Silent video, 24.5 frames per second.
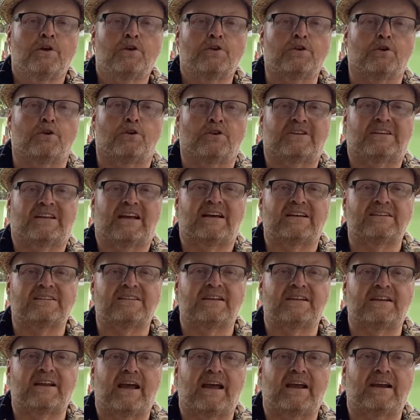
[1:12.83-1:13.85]
your
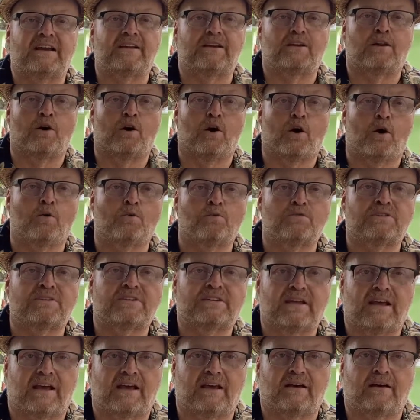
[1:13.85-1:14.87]
designated
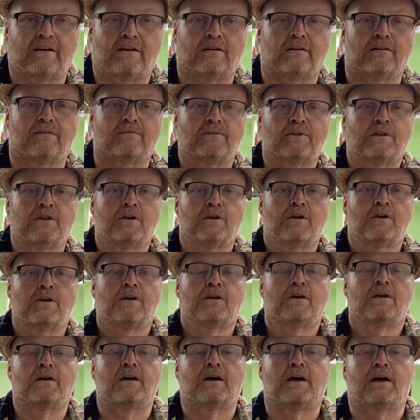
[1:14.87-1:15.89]
hotel
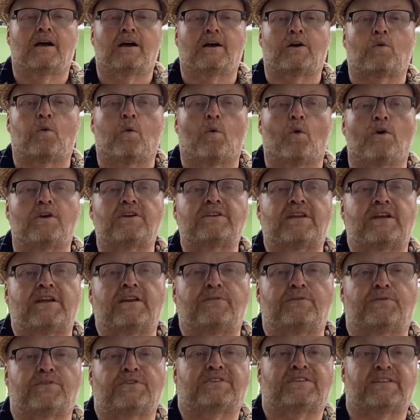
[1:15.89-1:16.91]
uh,
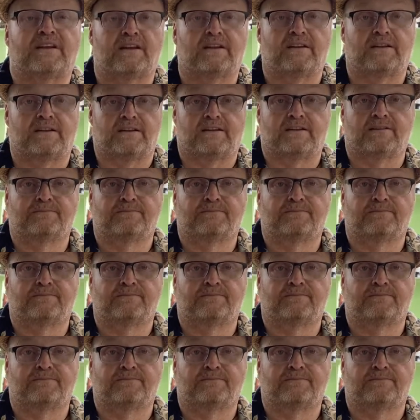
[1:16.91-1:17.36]
quarantine facility.